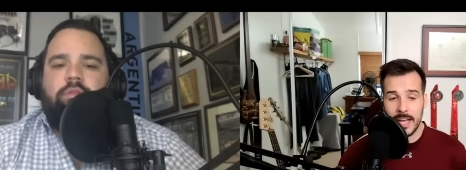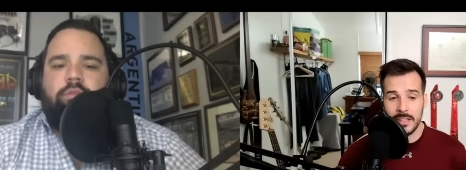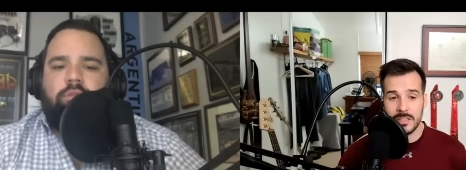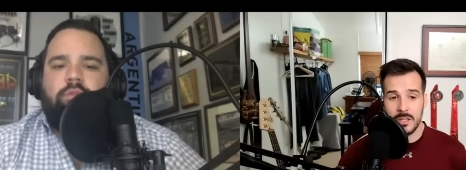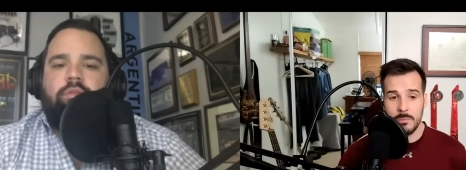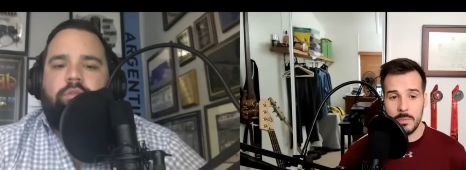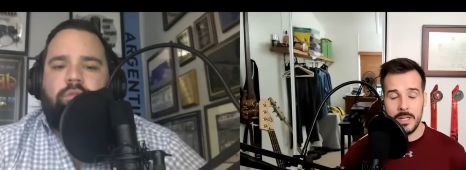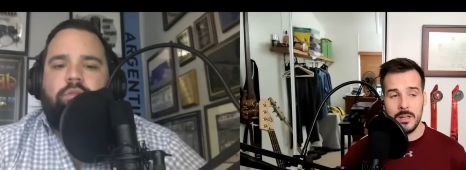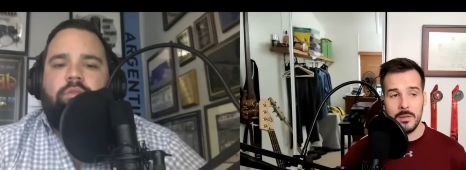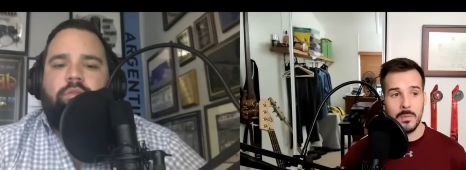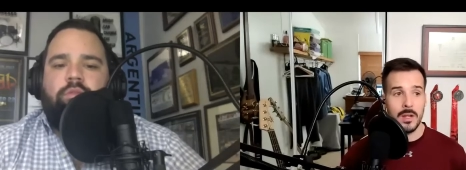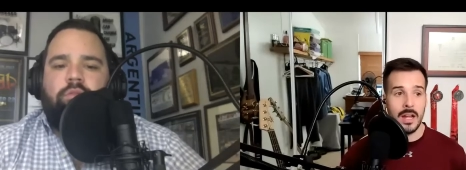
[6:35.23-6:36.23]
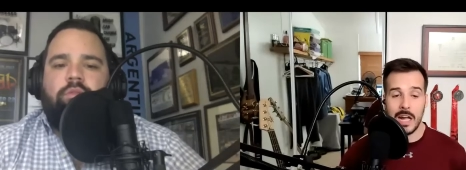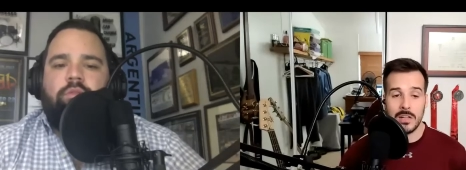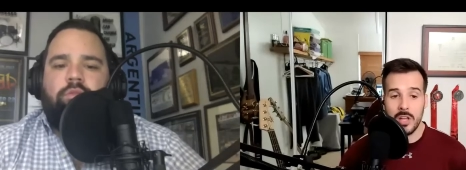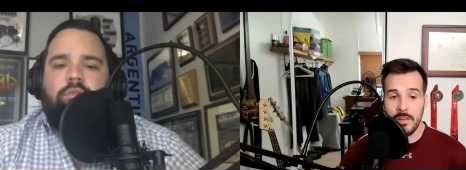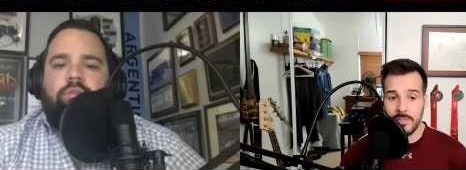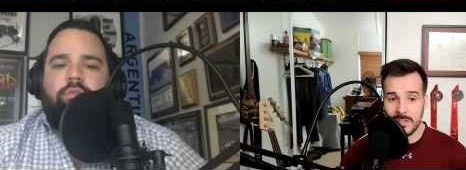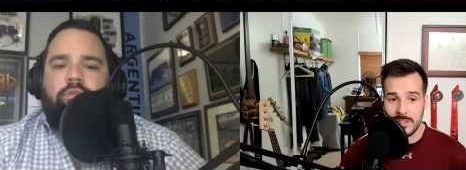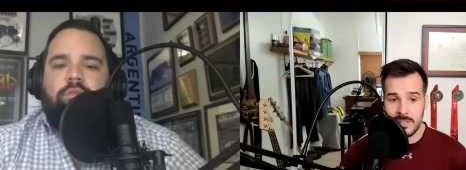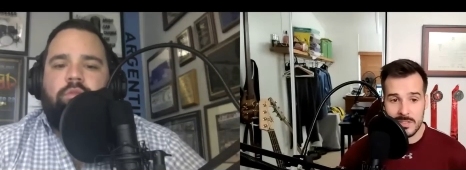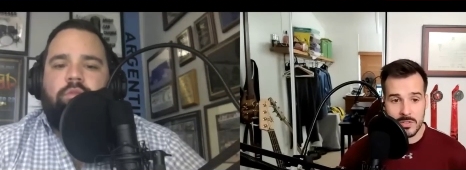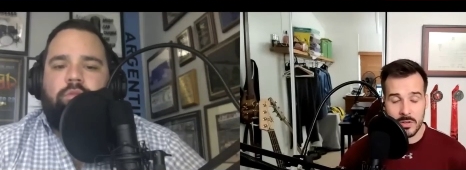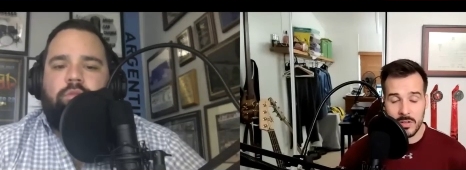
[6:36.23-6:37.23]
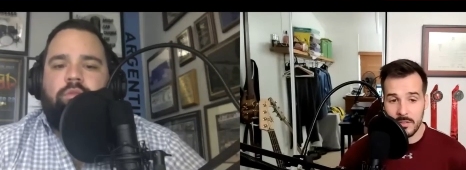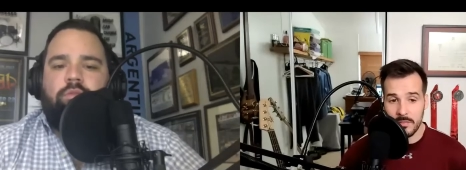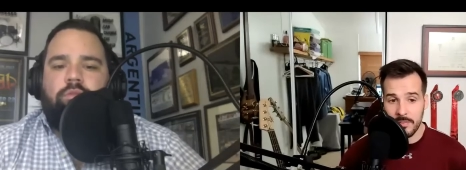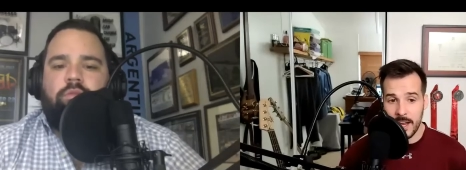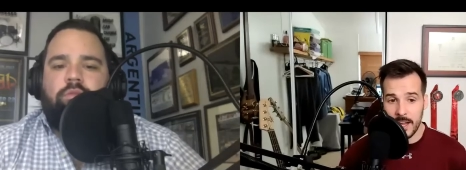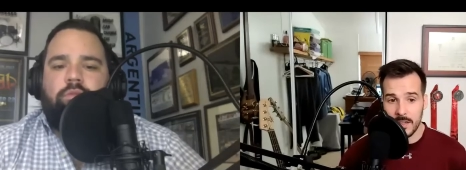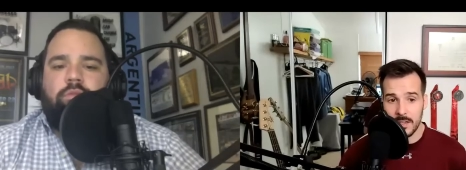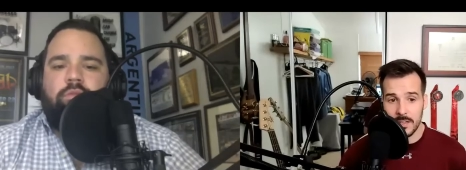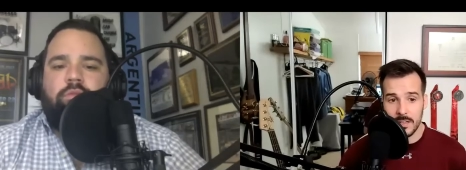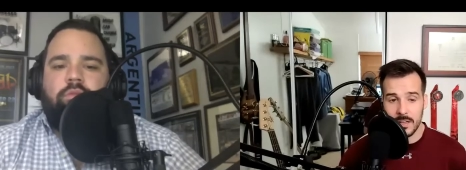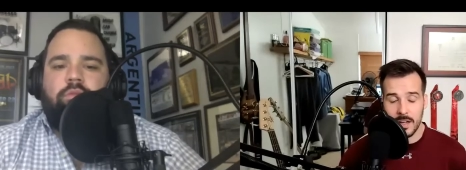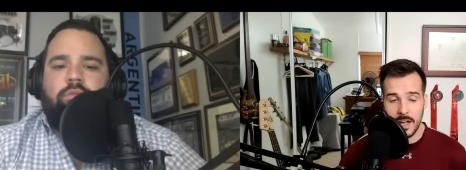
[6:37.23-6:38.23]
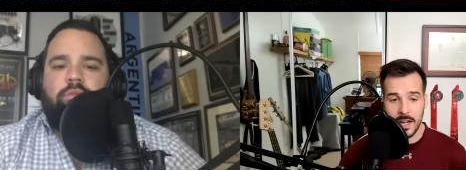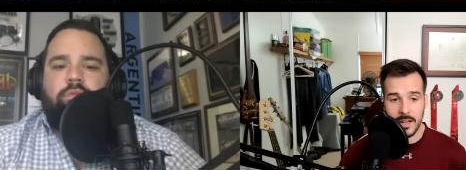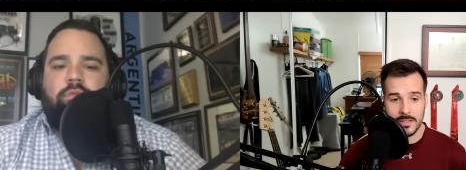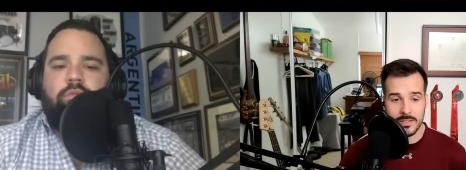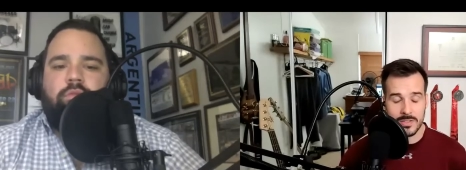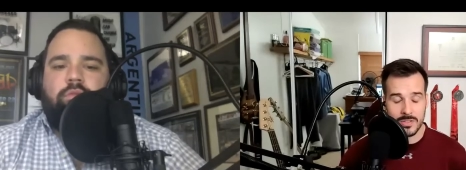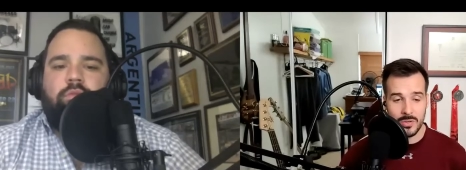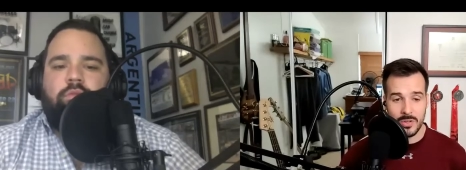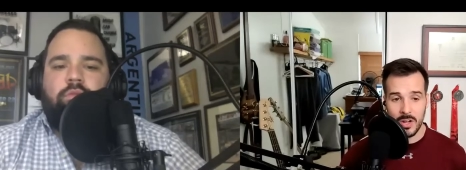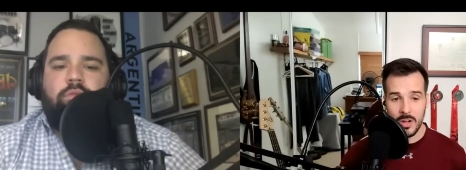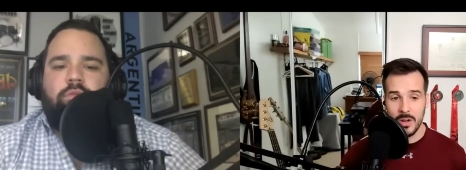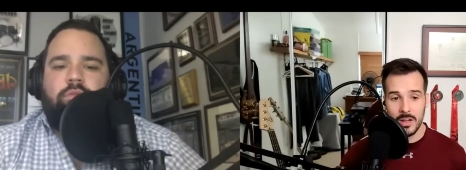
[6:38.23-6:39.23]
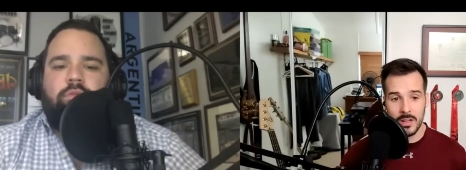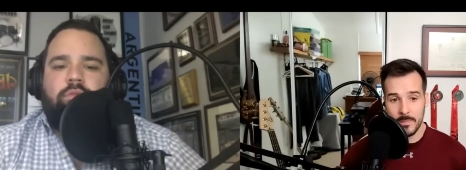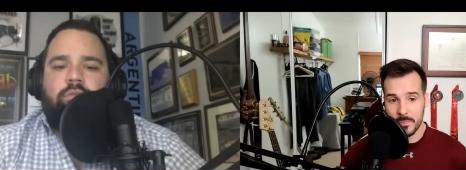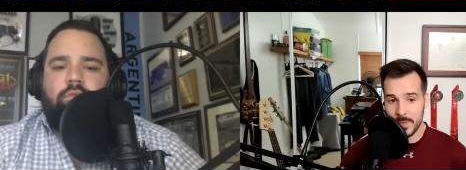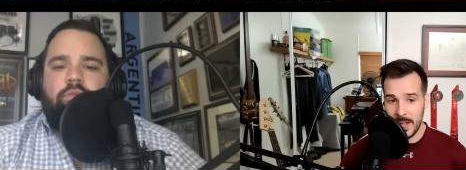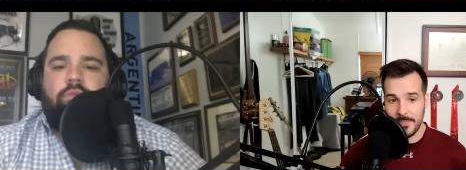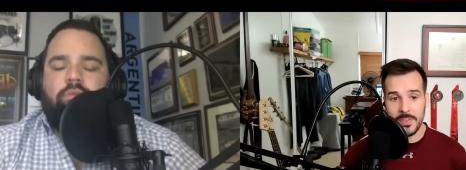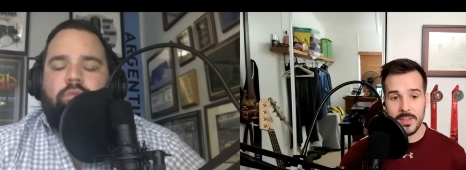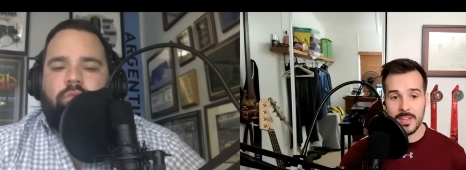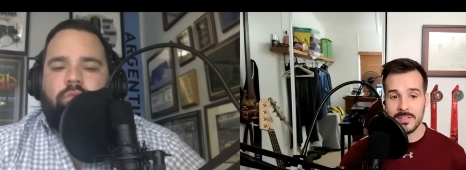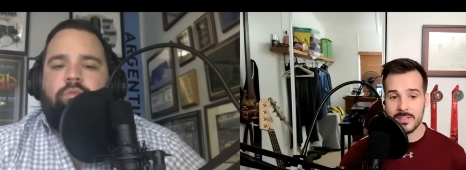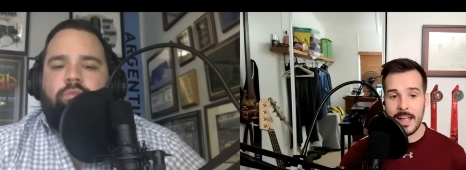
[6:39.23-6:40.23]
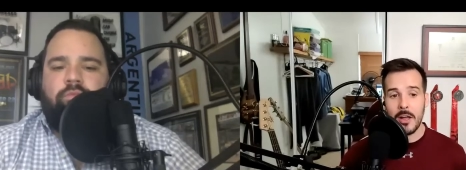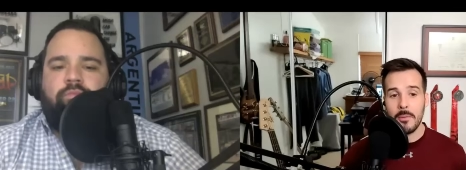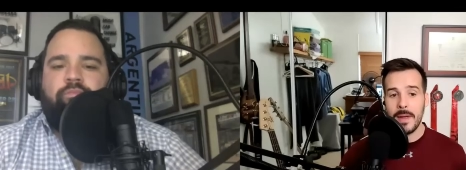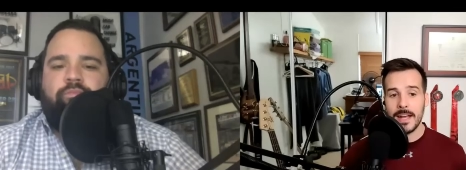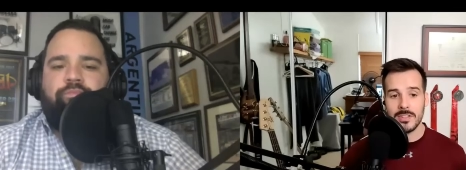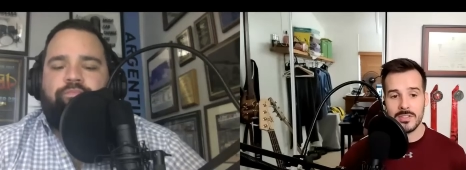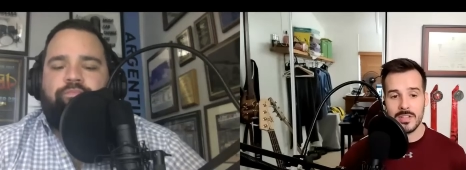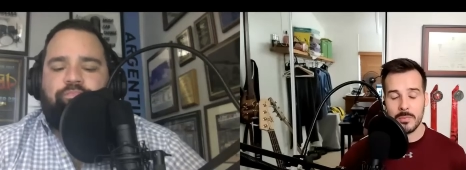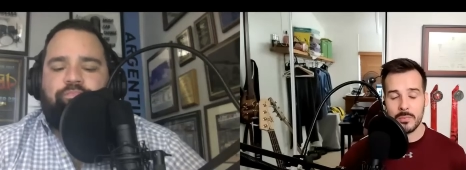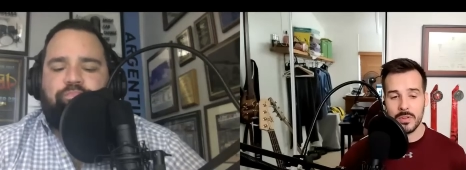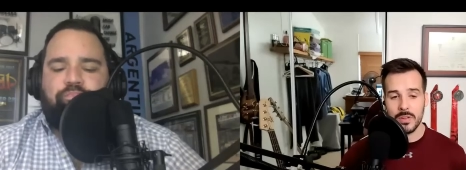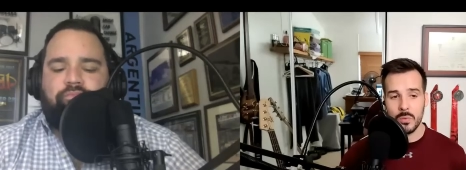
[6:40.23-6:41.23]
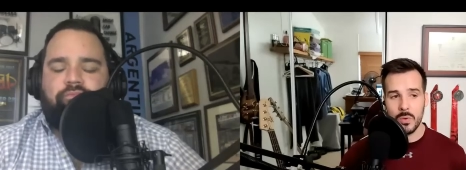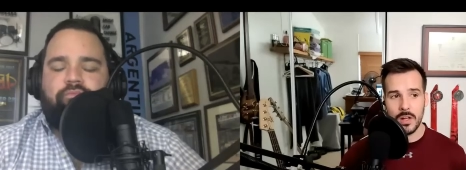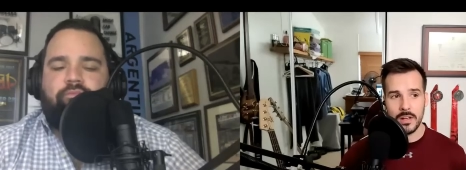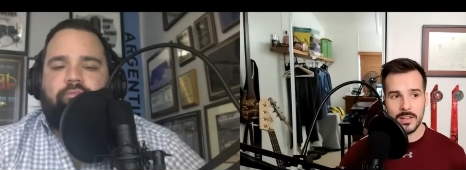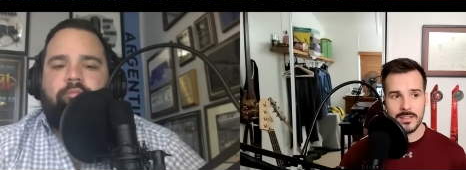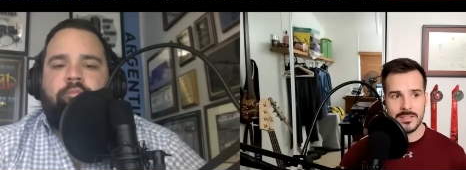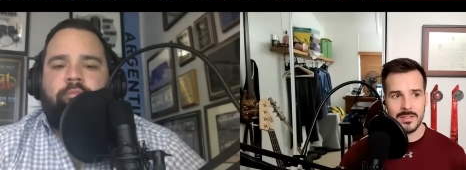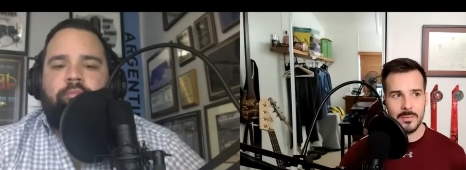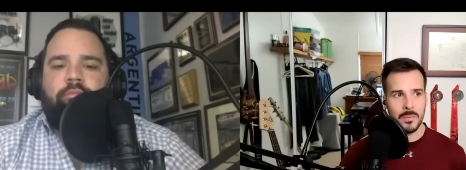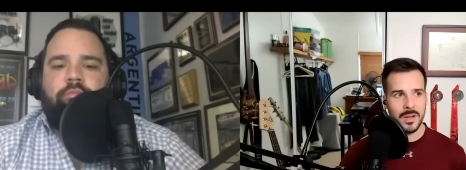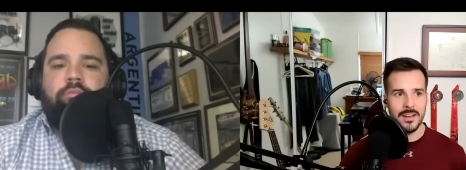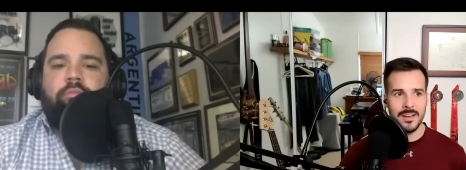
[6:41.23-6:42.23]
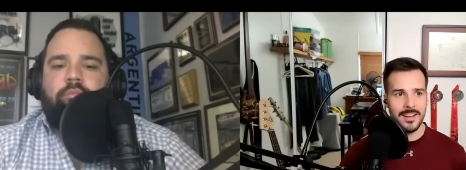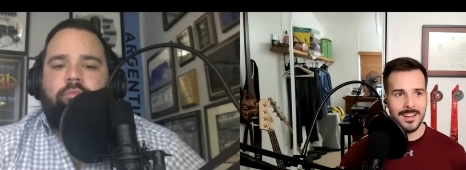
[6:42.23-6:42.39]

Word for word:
Speaker 1: guys could beat him. I'd love to see Sterling fight uh, Cejudo. Mm-hmm. I think his style matches up really well against him, but